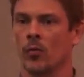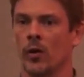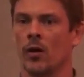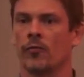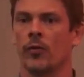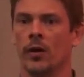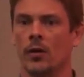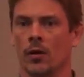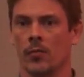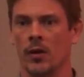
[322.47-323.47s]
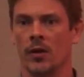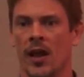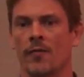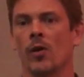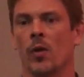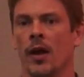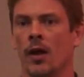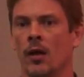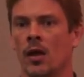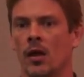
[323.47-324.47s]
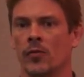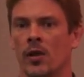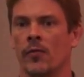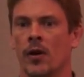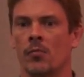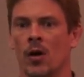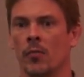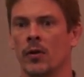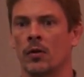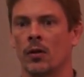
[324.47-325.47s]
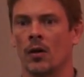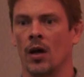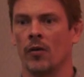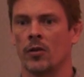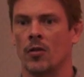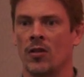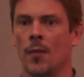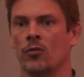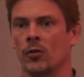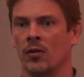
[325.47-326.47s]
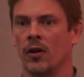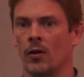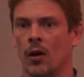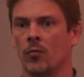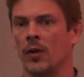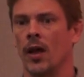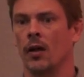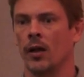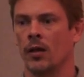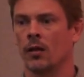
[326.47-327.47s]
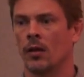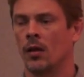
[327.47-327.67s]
We are fully determined in every way from the very moment of conception of our current reality.